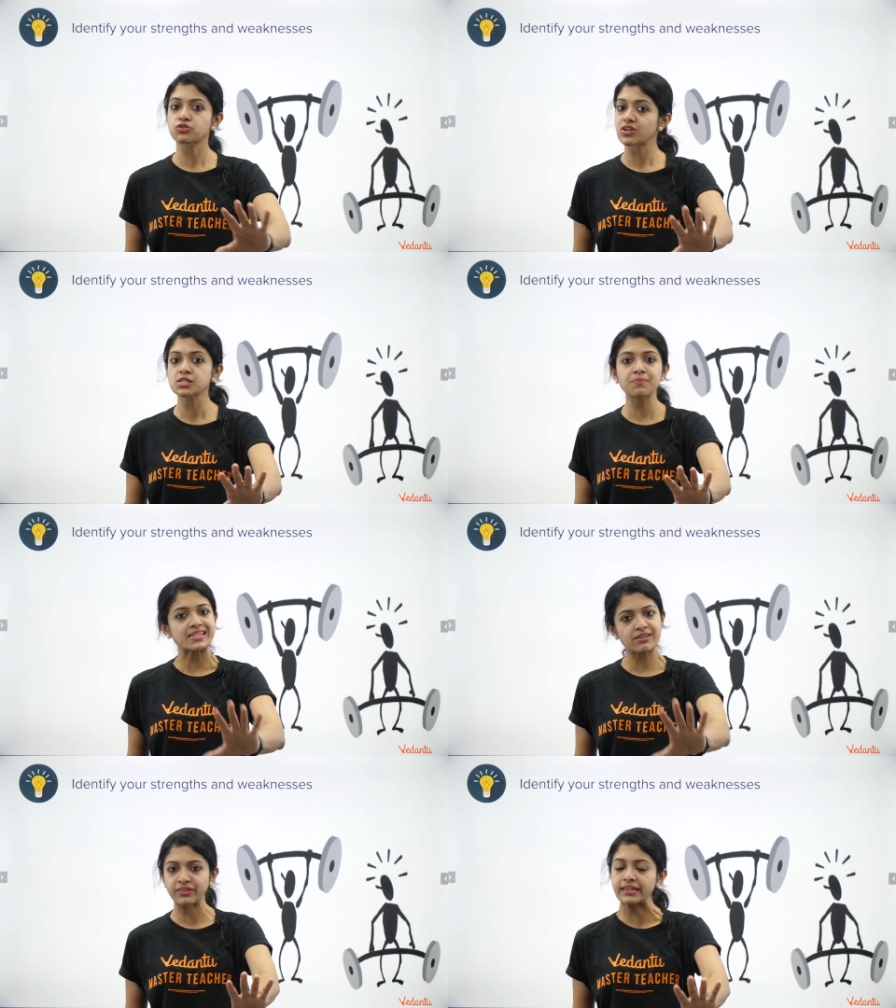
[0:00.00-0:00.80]
Trust me,
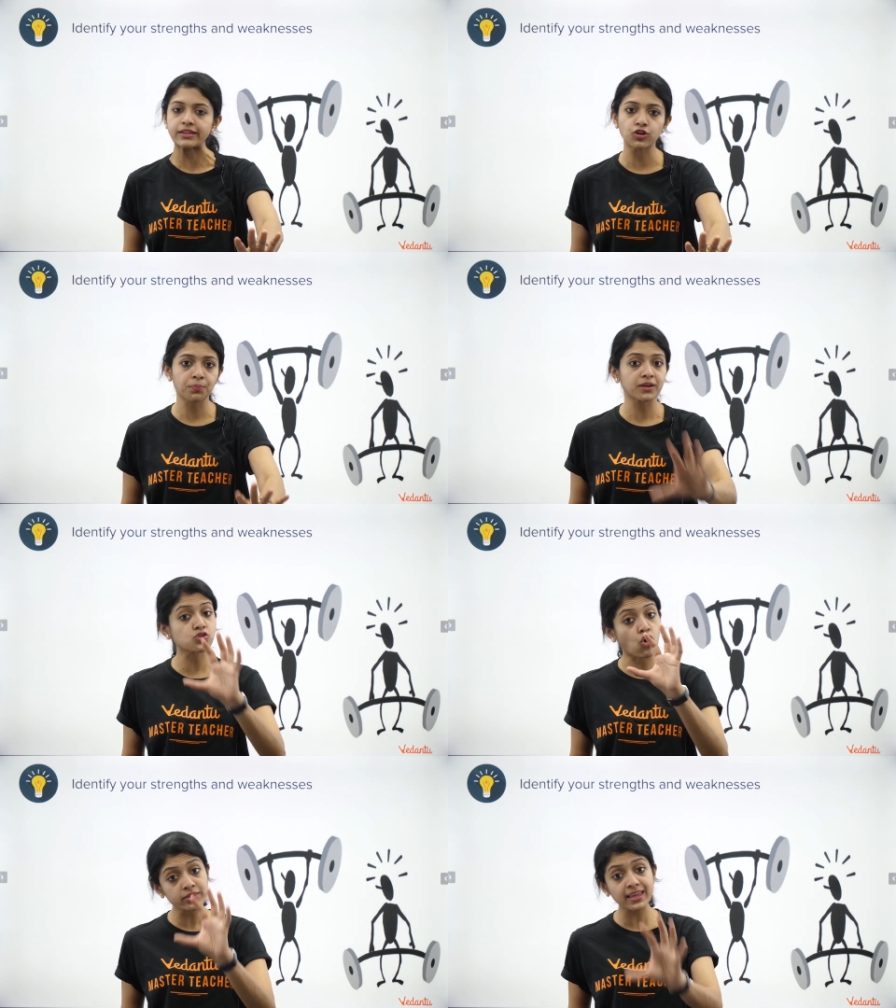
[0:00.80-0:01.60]
definitely not.
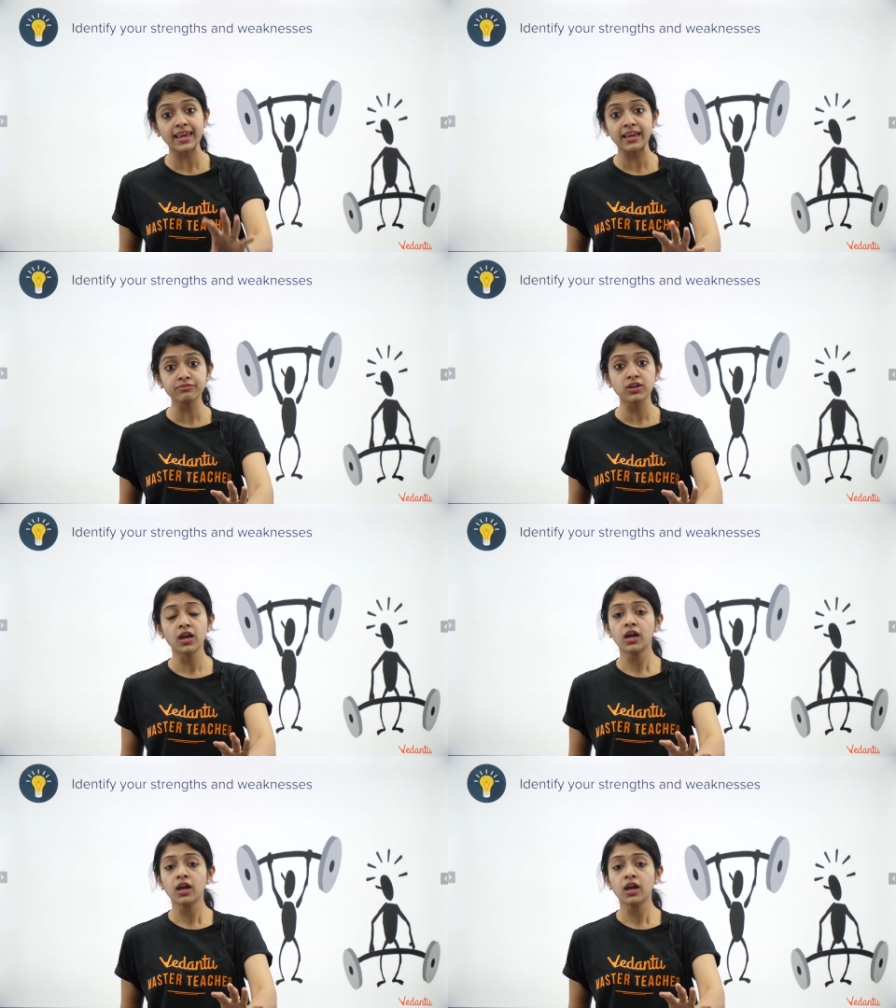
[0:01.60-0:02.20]
Because on the eve,